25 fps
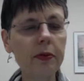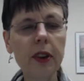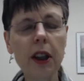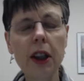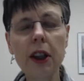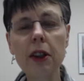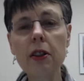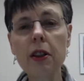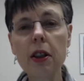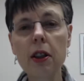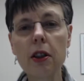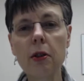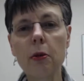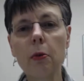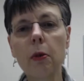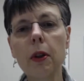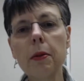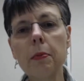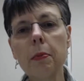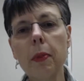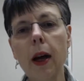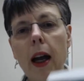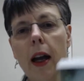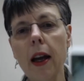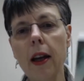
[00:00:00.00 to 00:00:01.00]
Here's a new
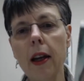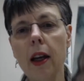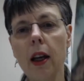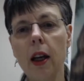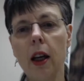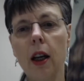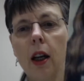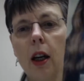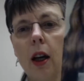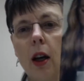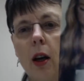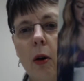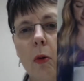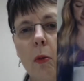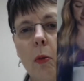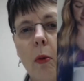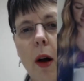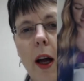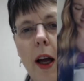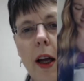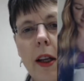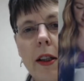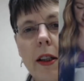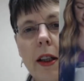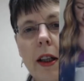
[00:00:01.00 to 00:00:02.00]
one by
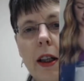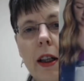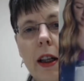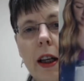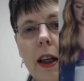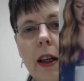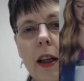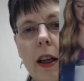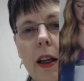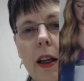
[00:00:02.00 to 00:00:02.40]
Wanda